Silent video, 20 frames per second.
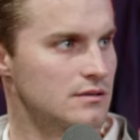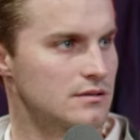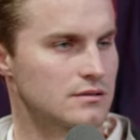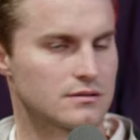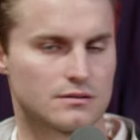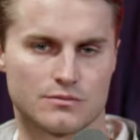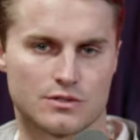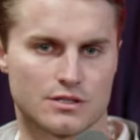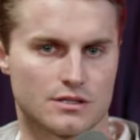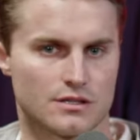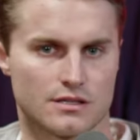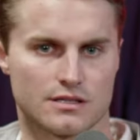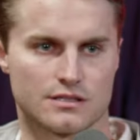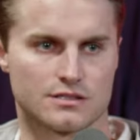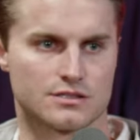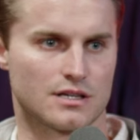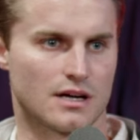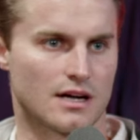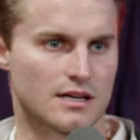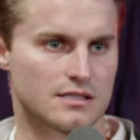Some good-looking
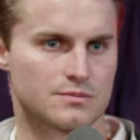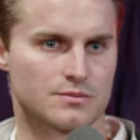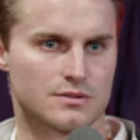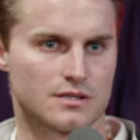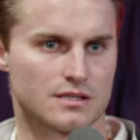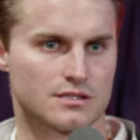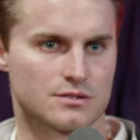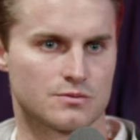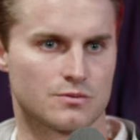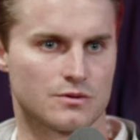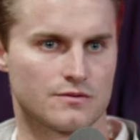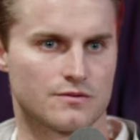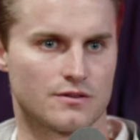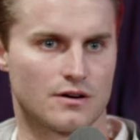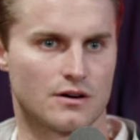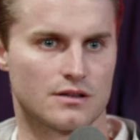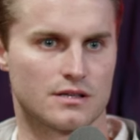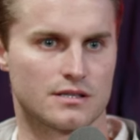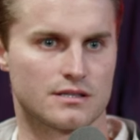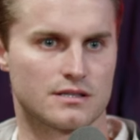shots, but they just weren't
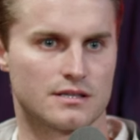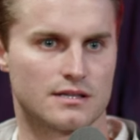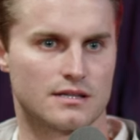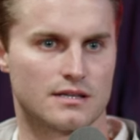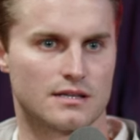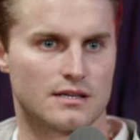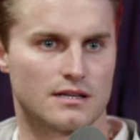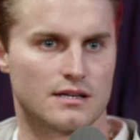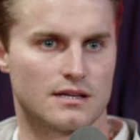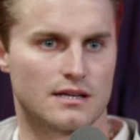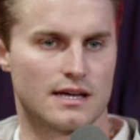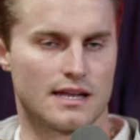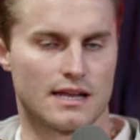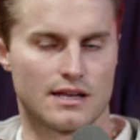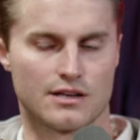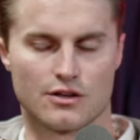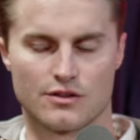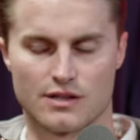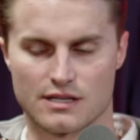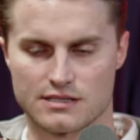falling. And I
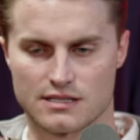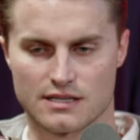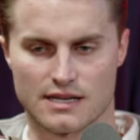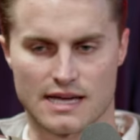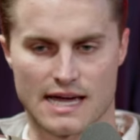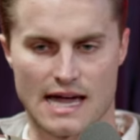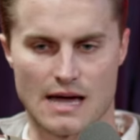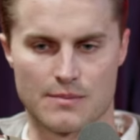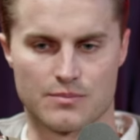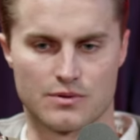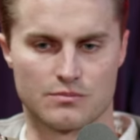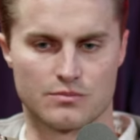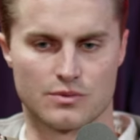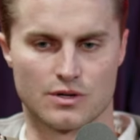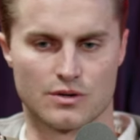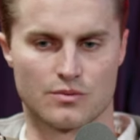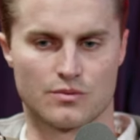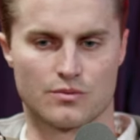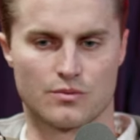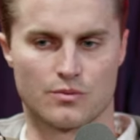know that's going to happen,
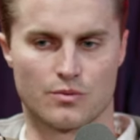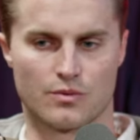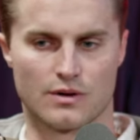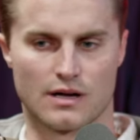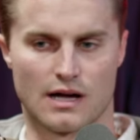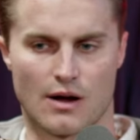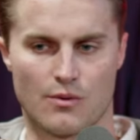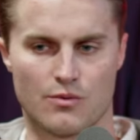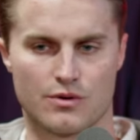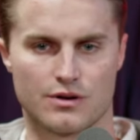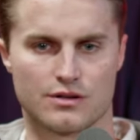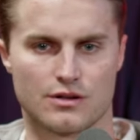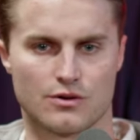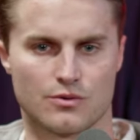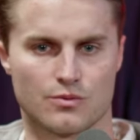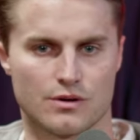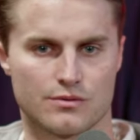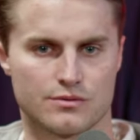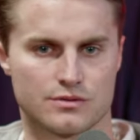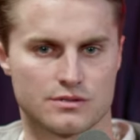but I want to know,
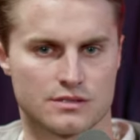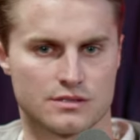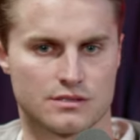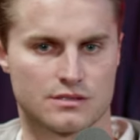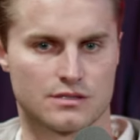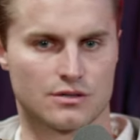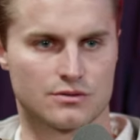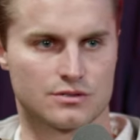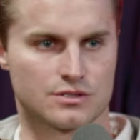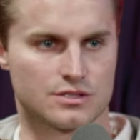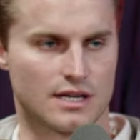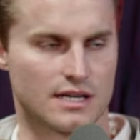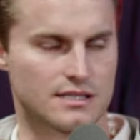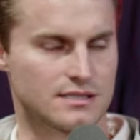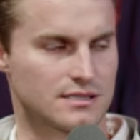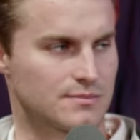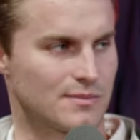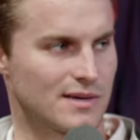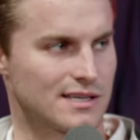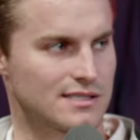what was Coach
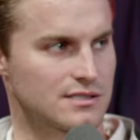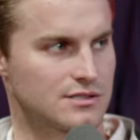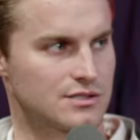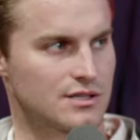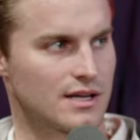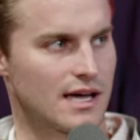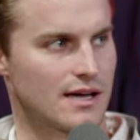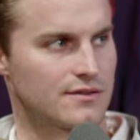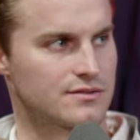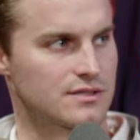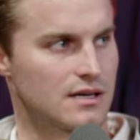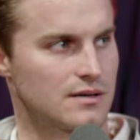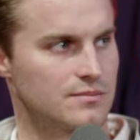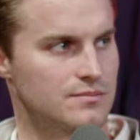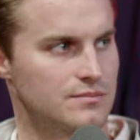Jans's message at halftime?